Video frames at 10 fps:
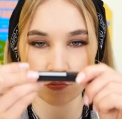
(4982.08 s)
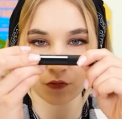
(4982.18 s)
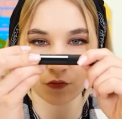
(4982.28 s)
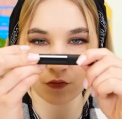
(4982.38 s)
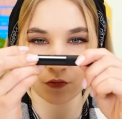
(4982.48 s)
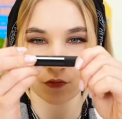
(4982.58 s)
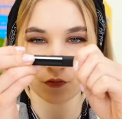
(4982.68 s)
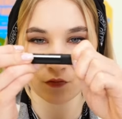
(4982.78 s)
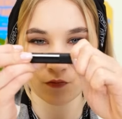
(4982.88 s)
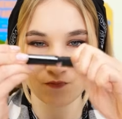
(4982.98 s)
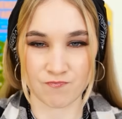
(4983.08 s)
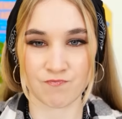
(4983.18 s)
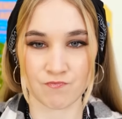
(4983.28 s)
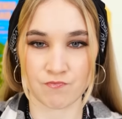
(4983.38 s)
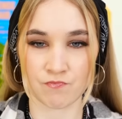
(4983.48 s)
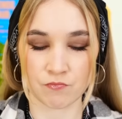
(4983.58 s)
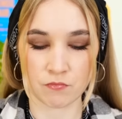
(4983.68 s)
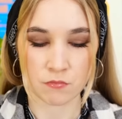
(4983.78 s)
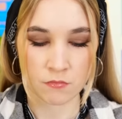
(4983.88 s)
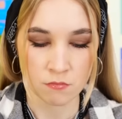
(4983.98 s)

Let's get this over with. If you